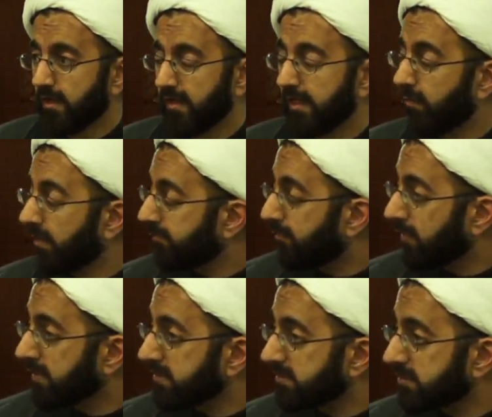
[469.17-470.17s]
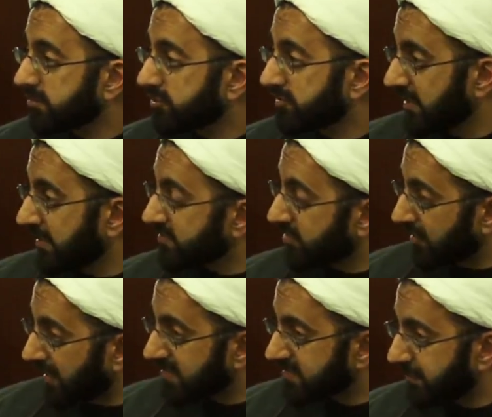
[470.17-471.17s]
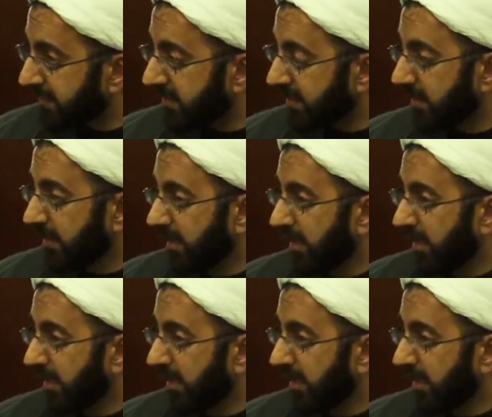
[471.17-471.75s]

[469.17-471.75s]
And at one point, she tells her husband,